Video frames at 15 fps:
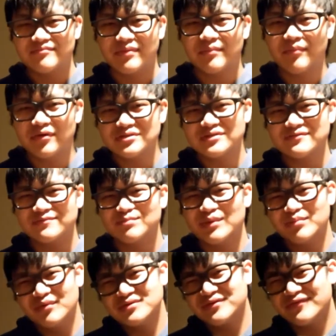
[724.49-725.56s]
most
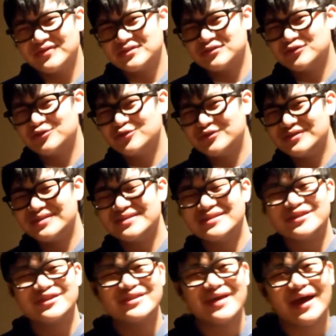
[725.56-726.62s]
of it is true.
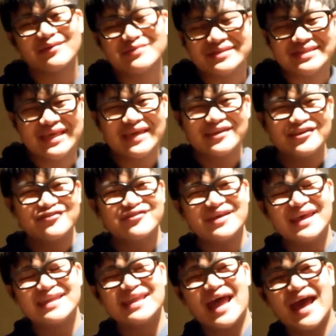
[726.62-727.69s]
I'm just giving you
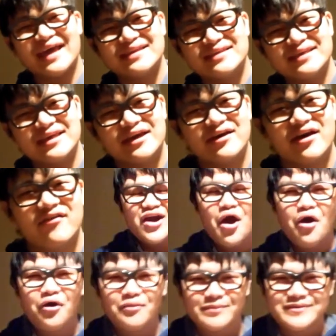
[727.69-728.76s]
an idea.
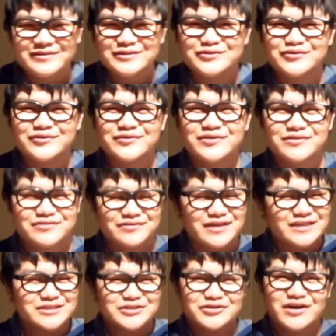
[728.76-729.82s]
I hope you enjoyed the
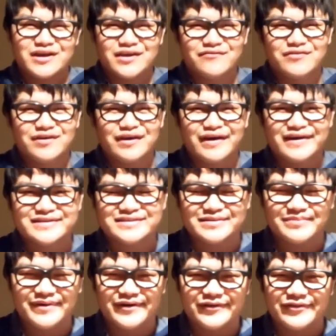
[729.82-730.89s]
lecture I give you guys
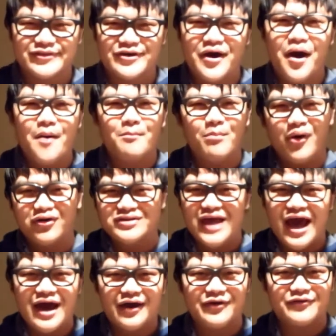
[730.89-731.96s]
about the
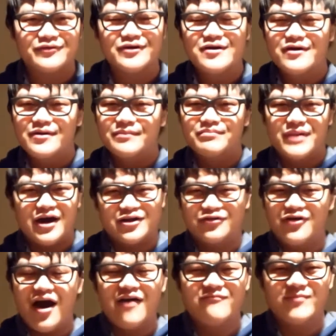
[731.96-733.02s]
modal
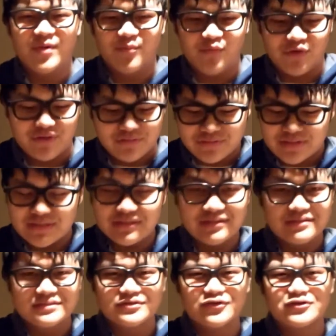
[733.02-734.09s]
of memory.
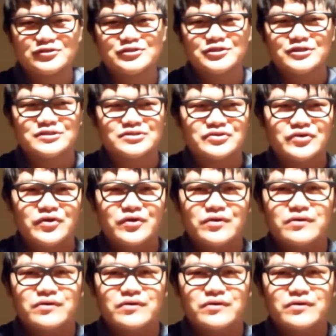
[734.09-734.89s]
These are just